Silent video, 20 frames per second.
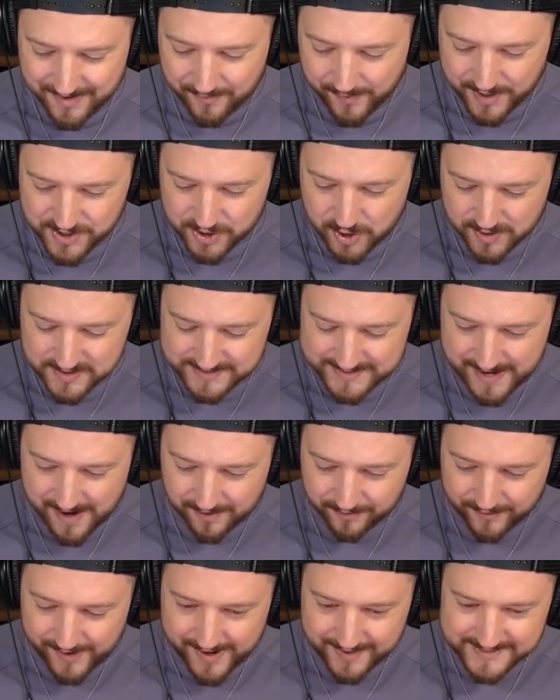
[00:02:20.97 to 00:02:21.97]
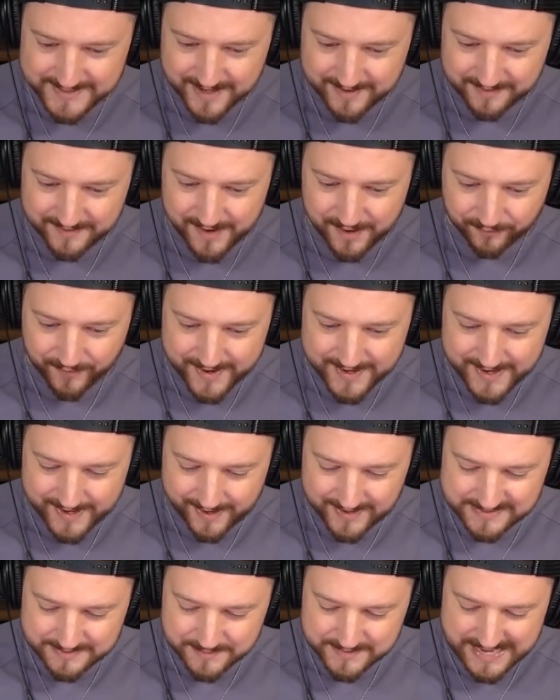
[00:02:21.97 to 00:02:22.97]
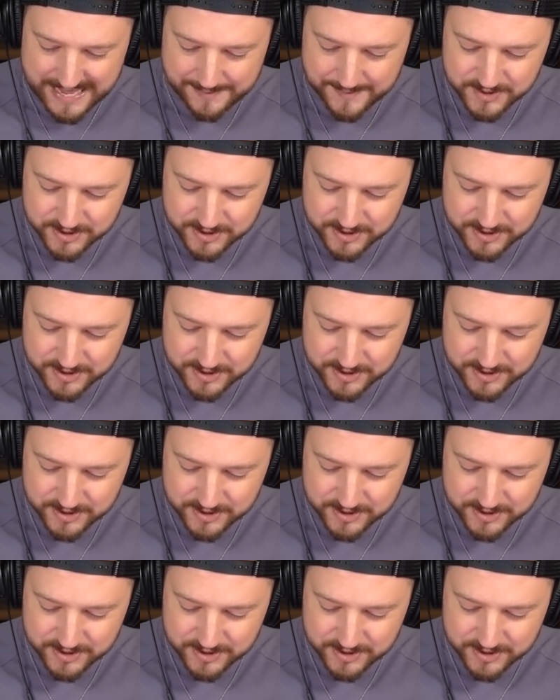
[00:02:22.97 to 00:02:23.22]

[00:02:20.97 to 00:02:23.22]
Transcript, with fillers: Witch goes down right side of the arena, gets some damage